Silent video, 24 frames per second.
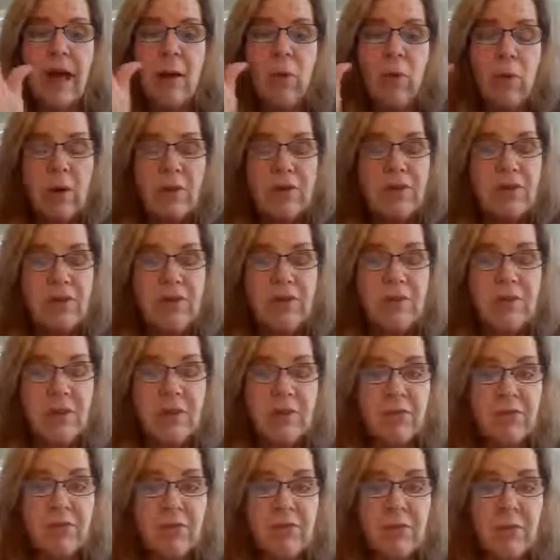Once it
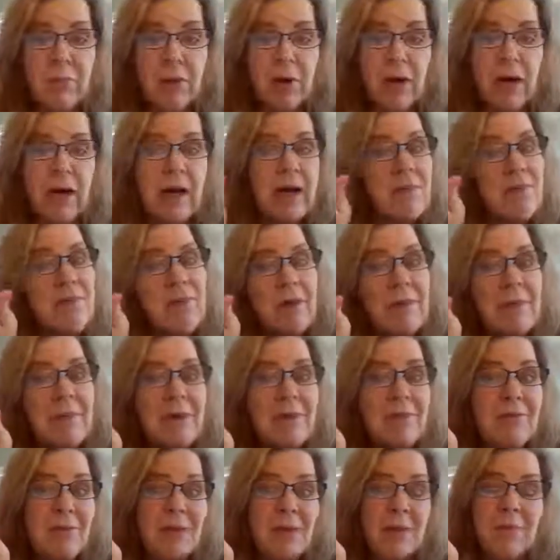sticks to the paws, that
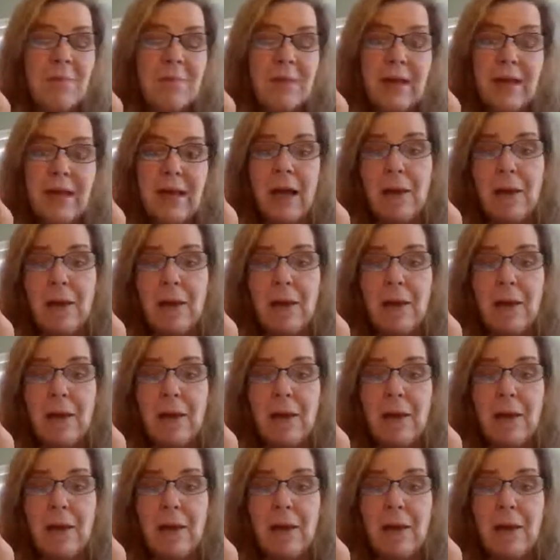means it can be